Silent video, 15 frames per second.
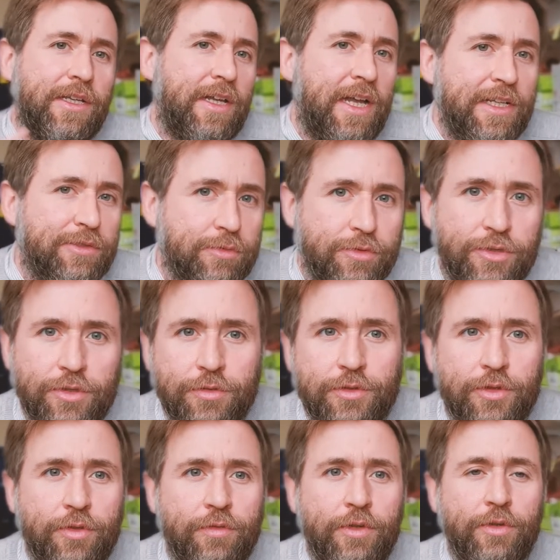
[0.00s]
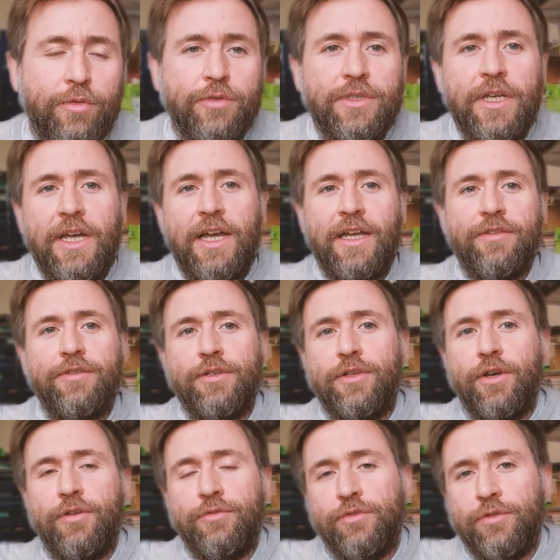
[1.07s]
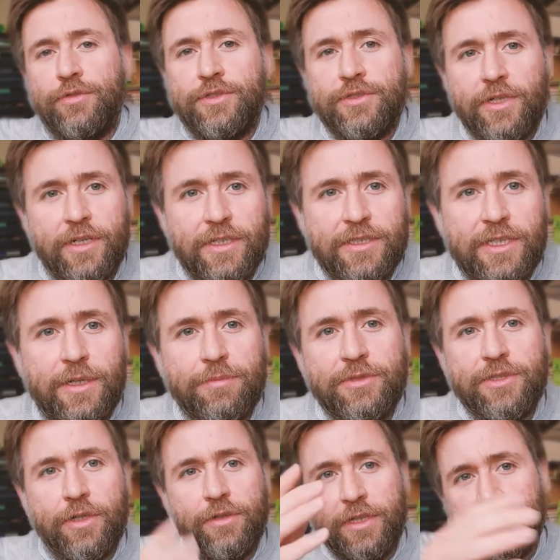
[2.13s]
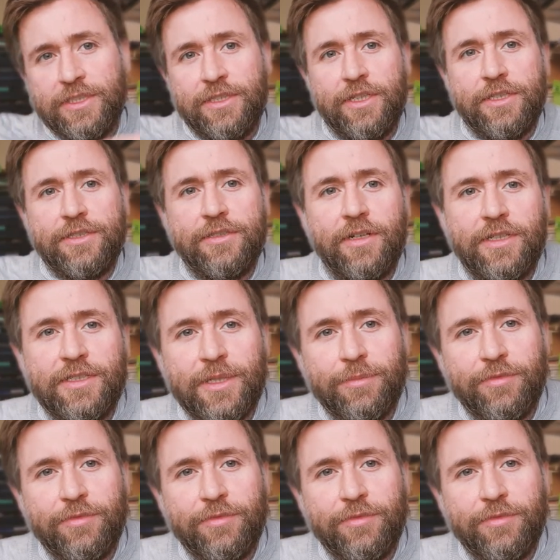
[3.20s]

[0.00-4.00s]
actual tutorials, and to go through study tips. So this is a study tip